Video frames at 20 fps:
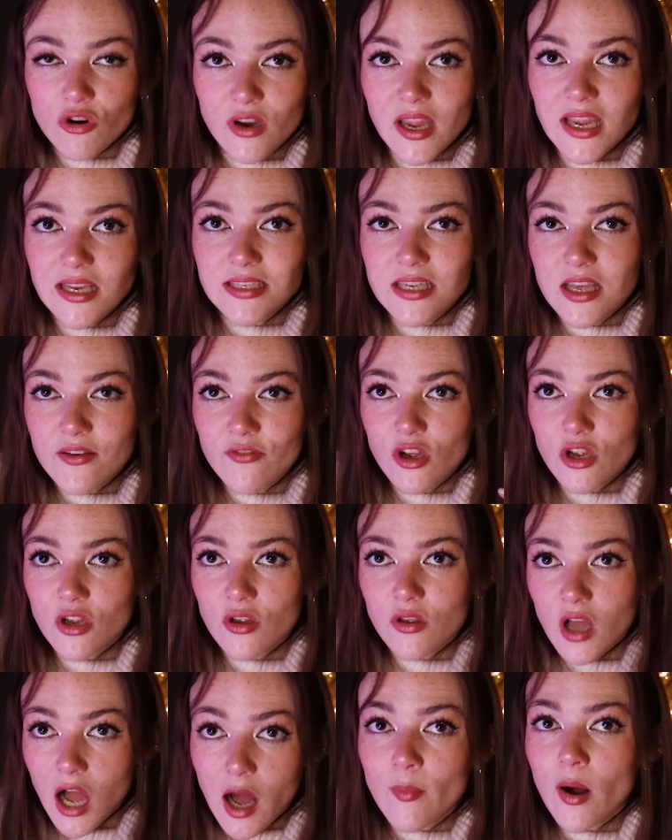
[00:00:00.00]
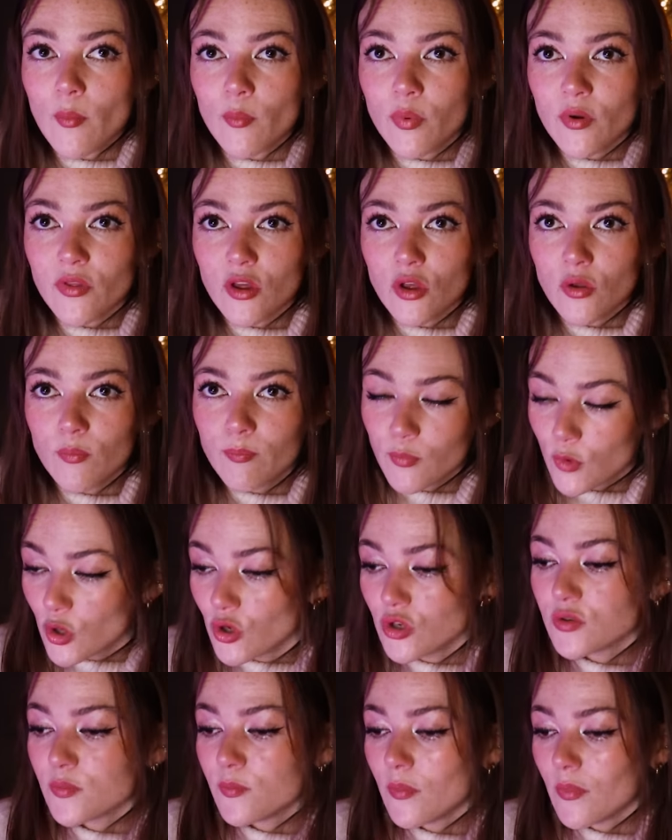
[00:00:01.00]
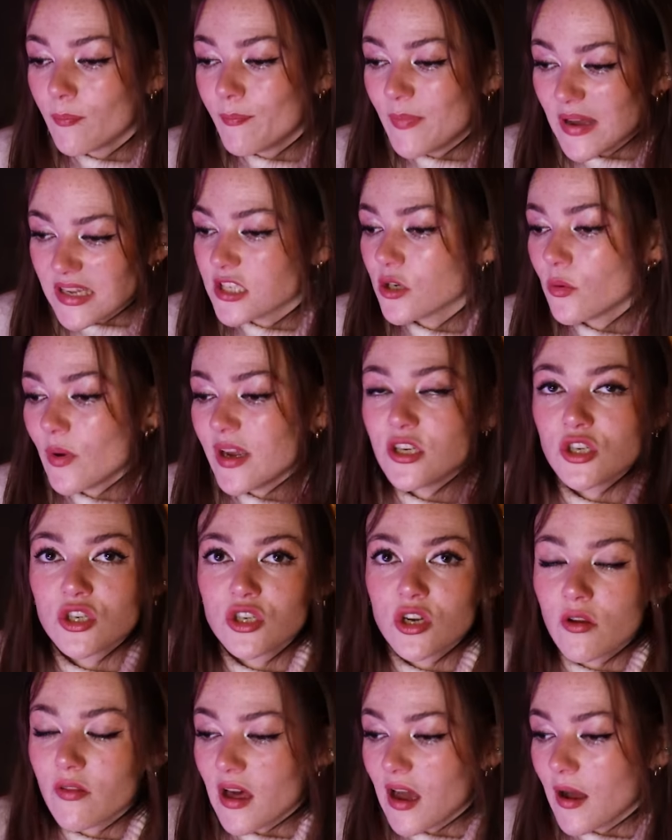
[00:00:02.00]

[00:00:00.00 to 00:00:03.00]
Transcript: creative and come up with a good, better way to show